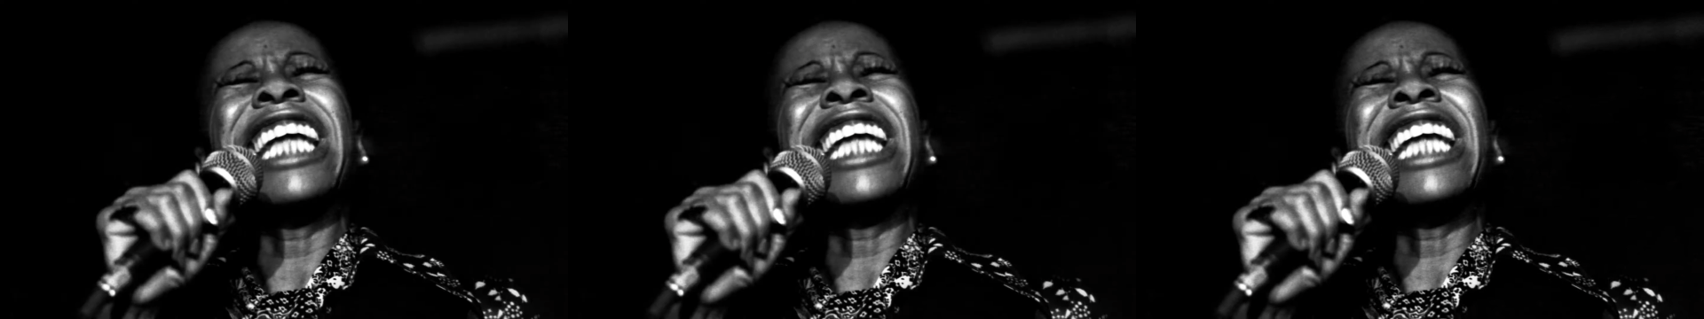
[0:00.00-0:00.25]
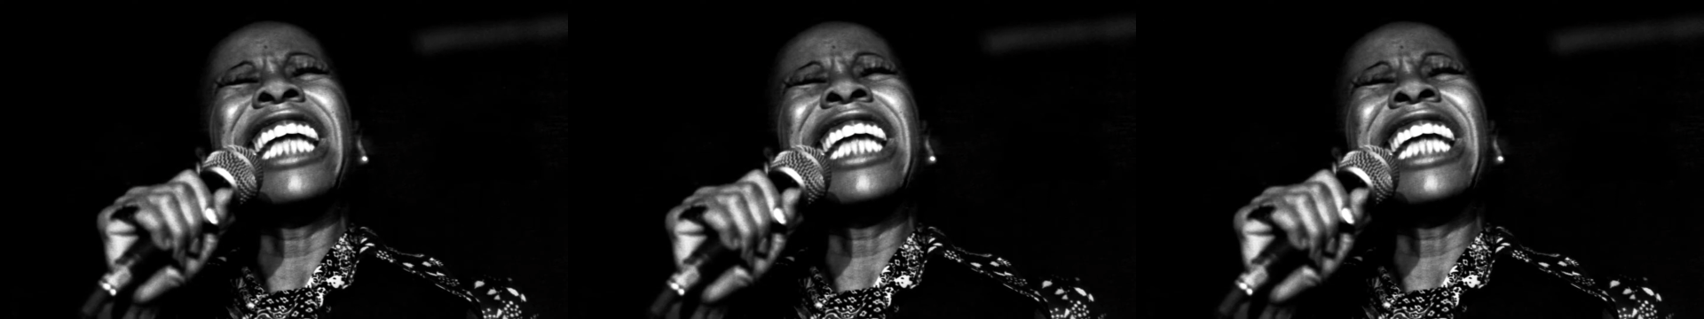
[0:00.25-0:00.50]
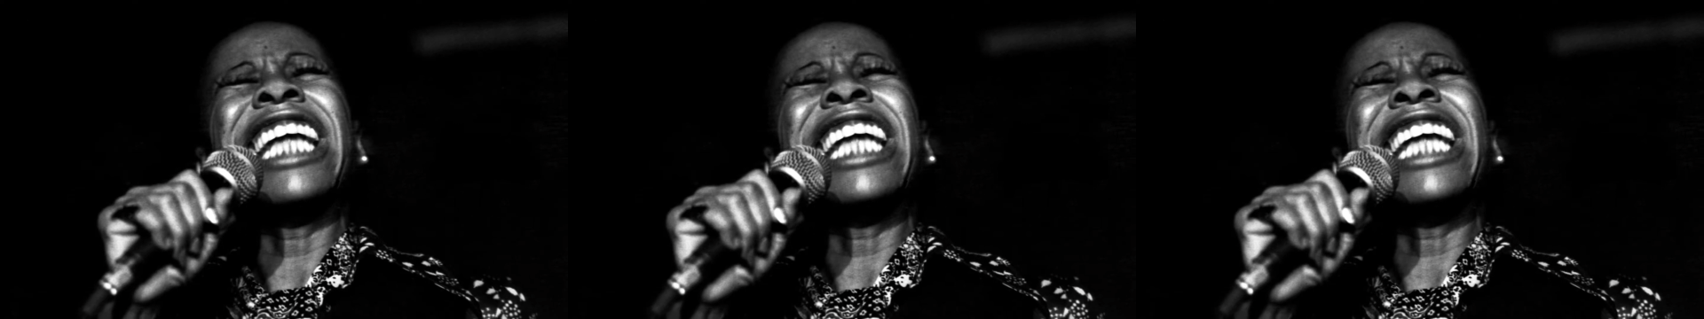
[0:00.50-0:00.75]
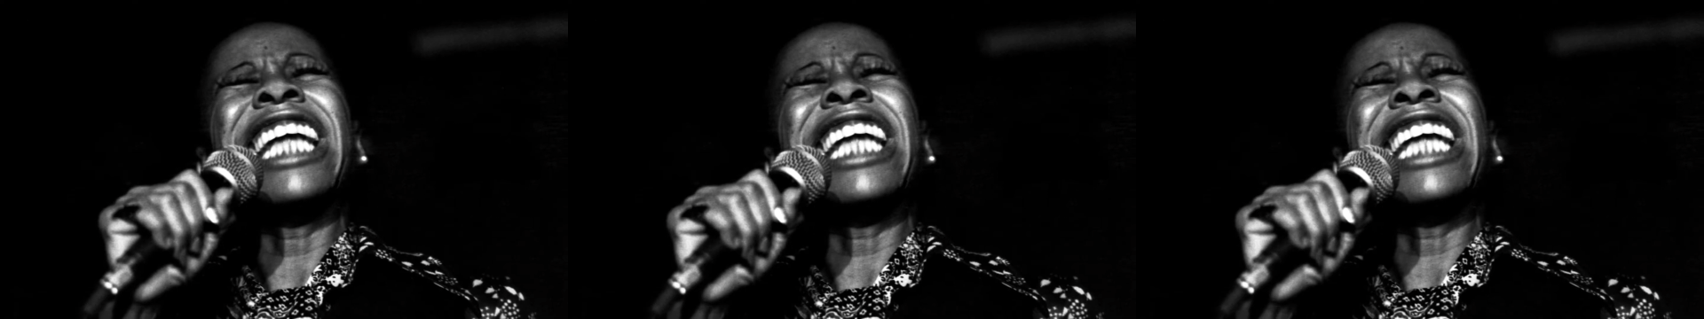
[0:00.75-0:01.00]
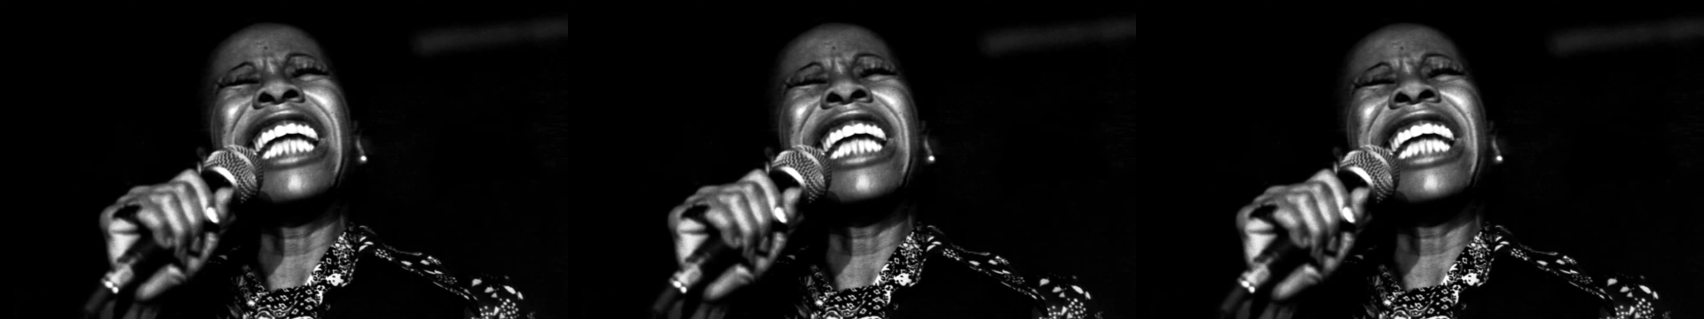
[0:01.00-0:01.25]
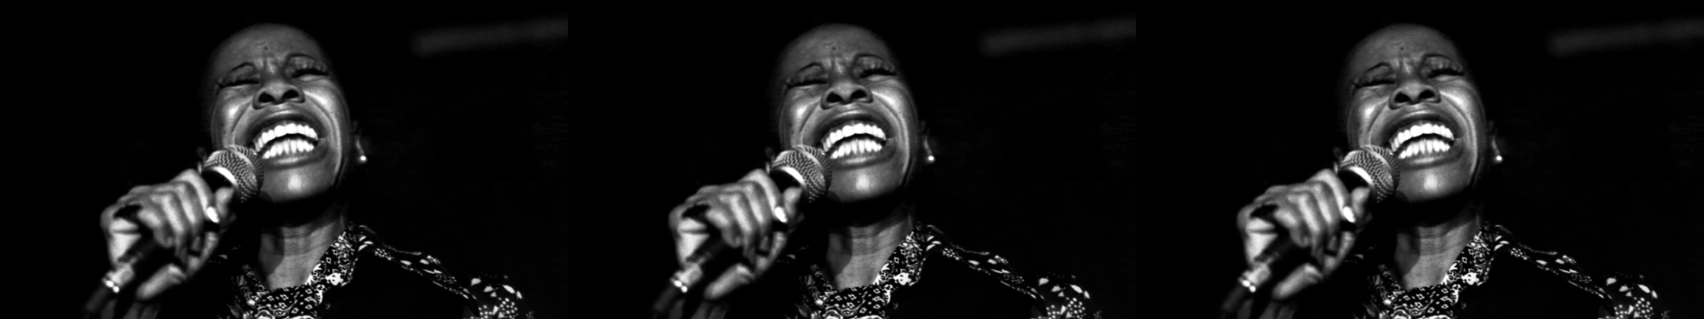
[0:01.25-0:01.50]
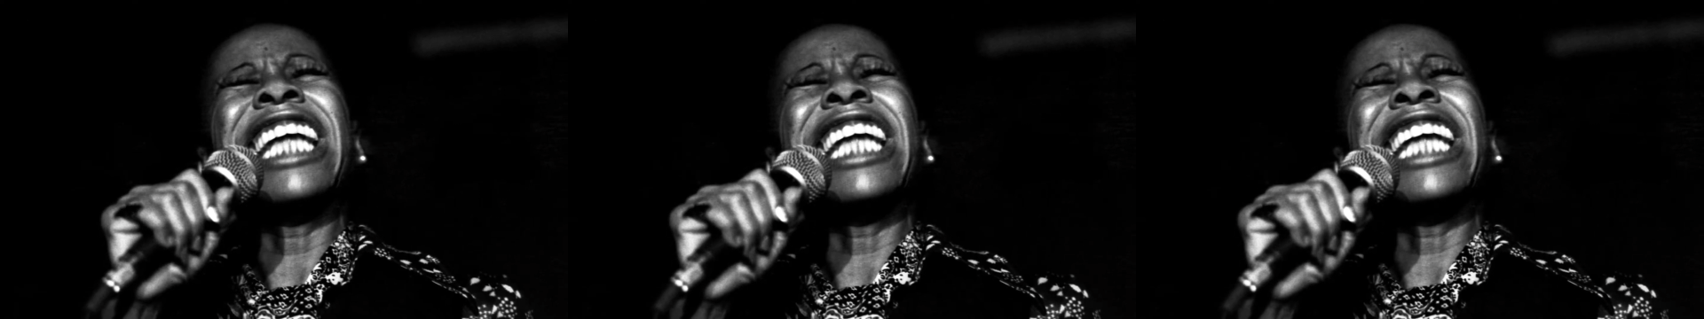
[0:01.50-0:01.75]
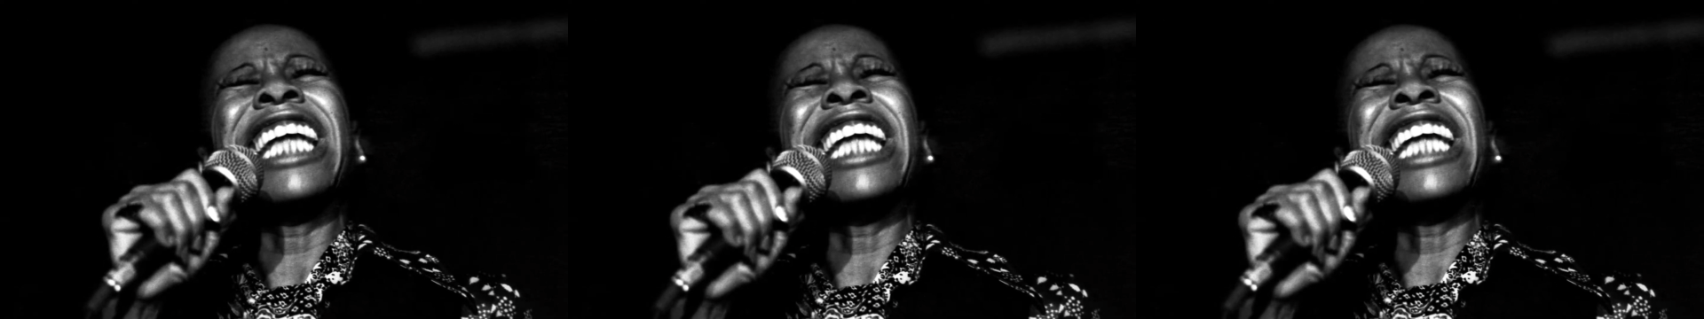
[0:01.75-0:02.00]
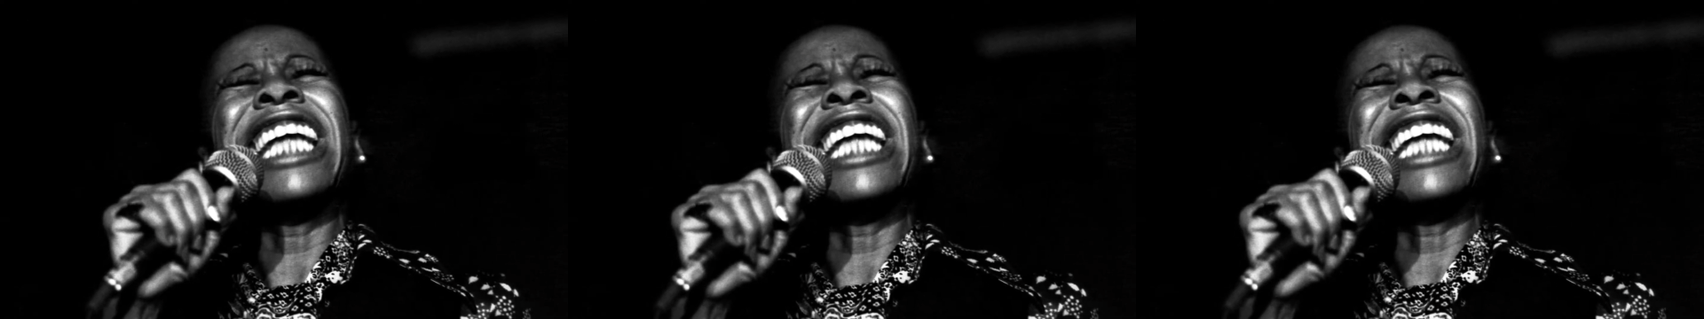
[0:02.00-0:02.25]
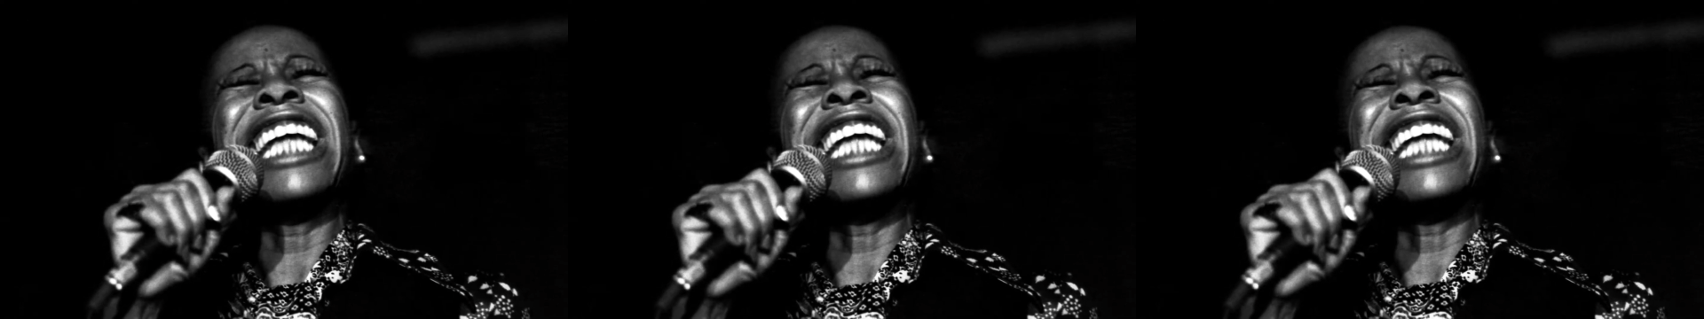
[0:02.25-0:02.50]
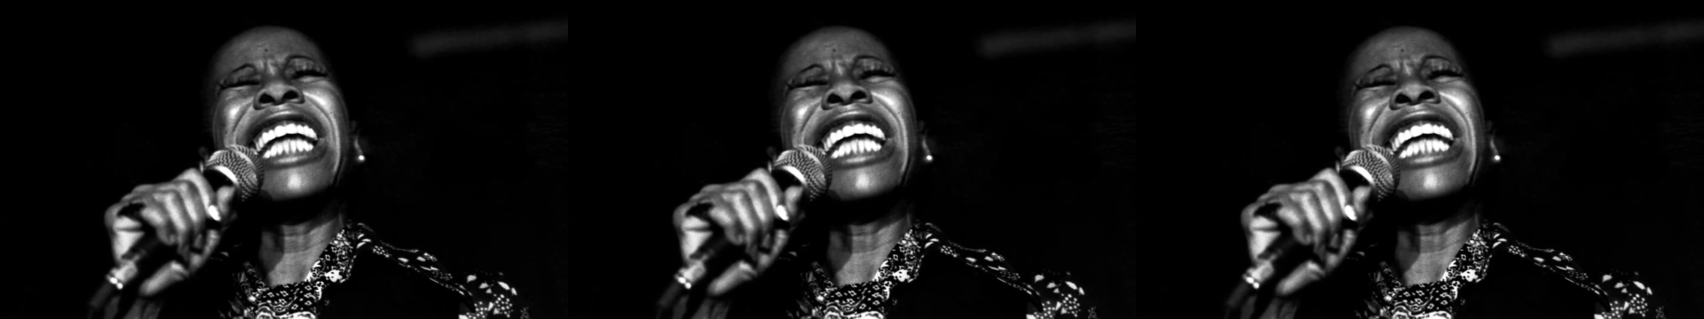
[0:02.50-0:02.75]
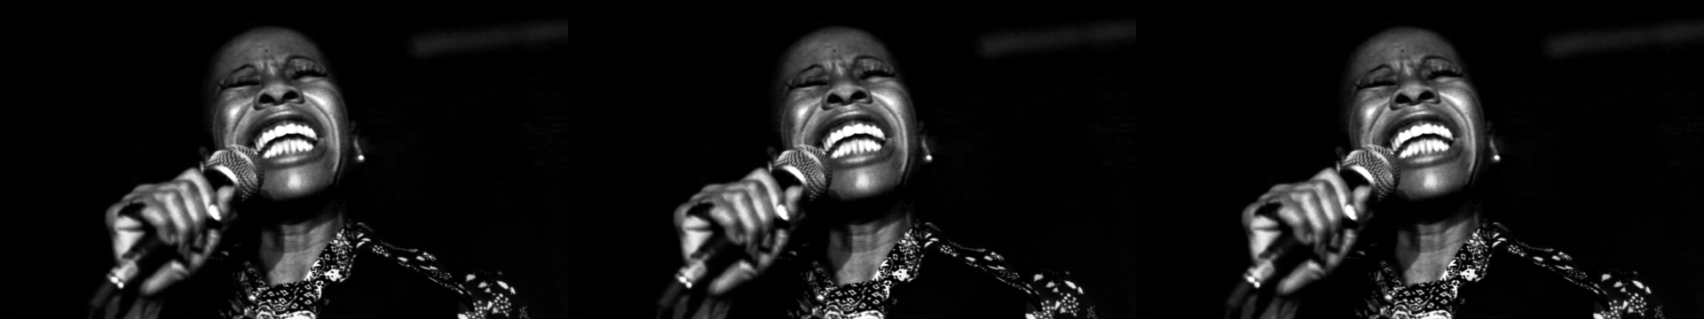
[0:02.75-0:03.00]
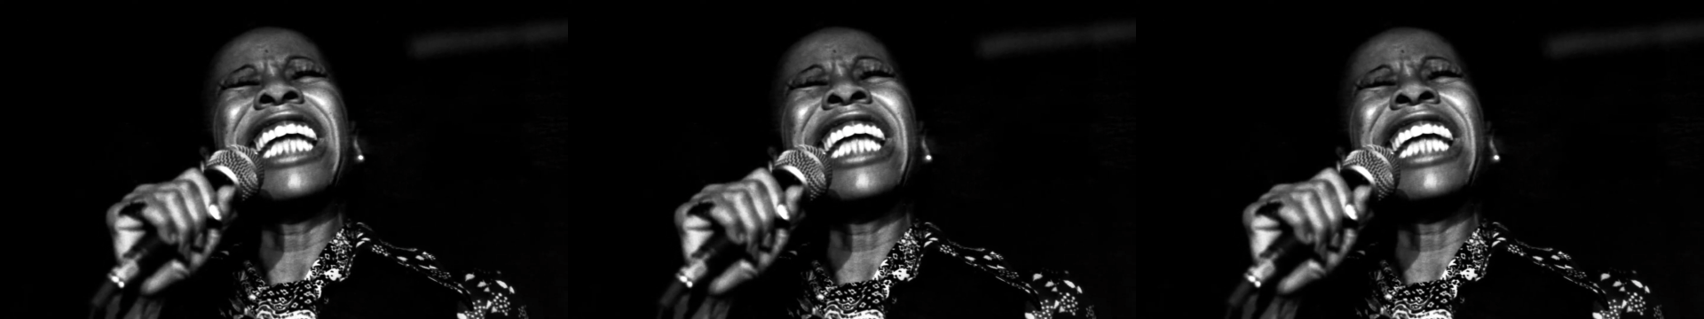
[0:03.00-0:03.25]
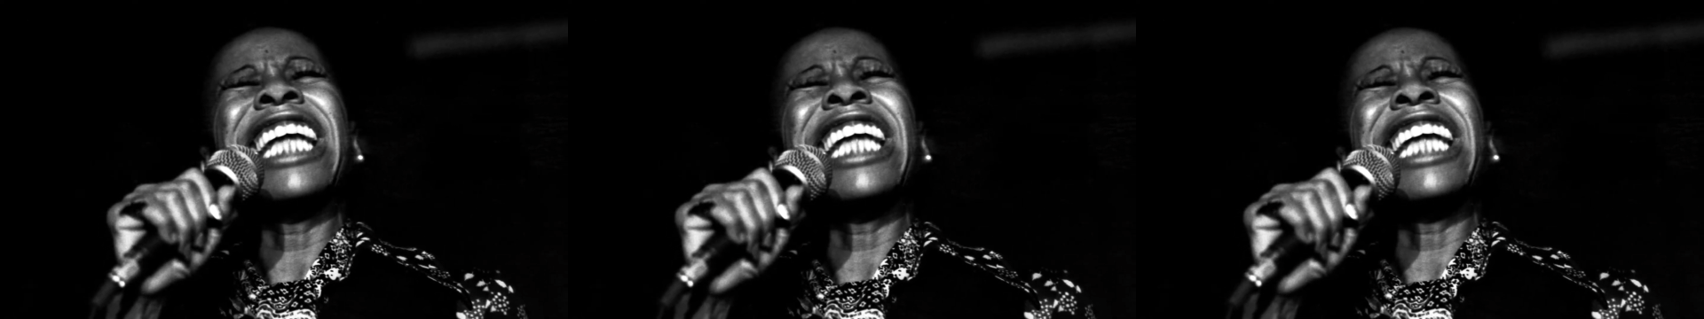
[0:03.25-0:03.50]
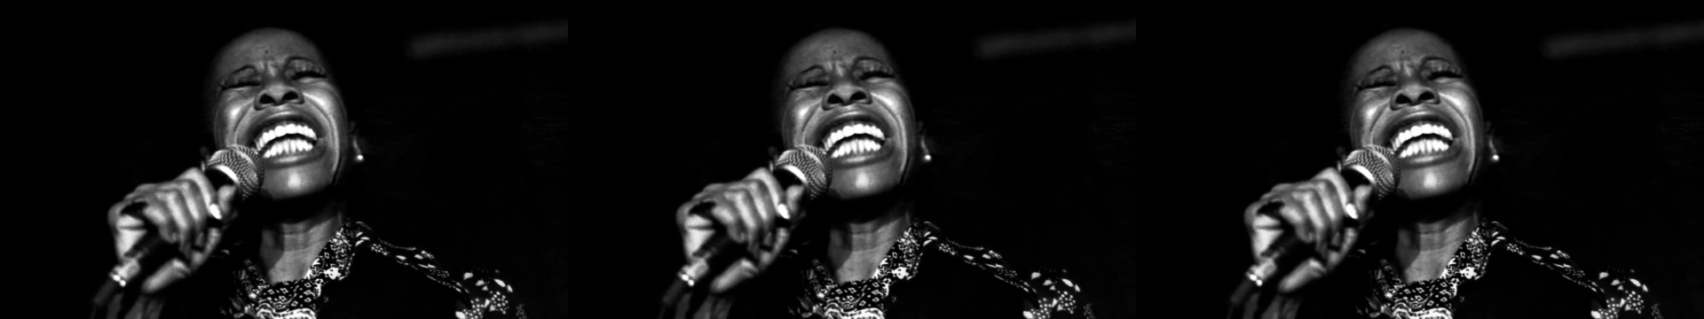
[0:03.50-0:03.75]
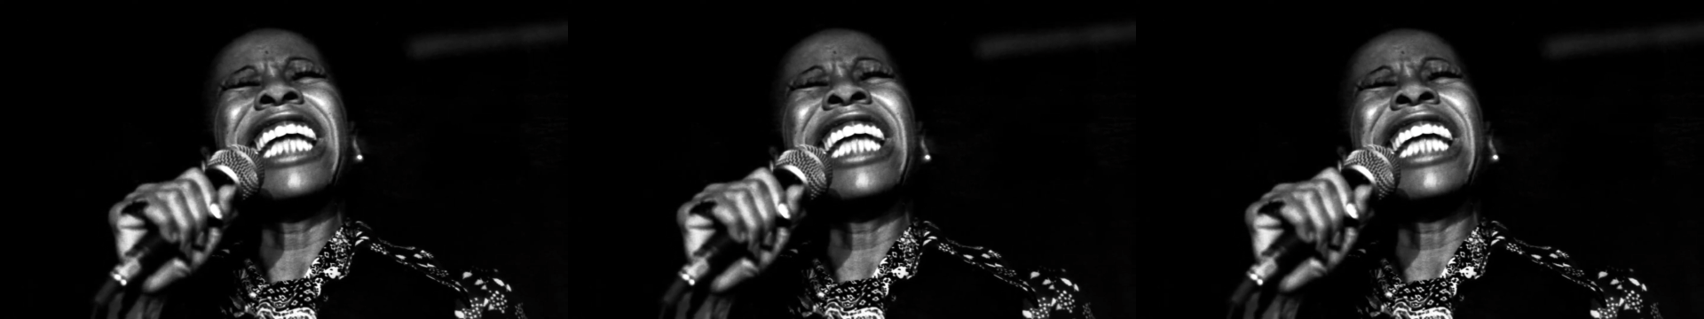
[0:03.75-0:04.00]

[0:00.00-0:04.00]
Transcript: [unreadable: no face in view]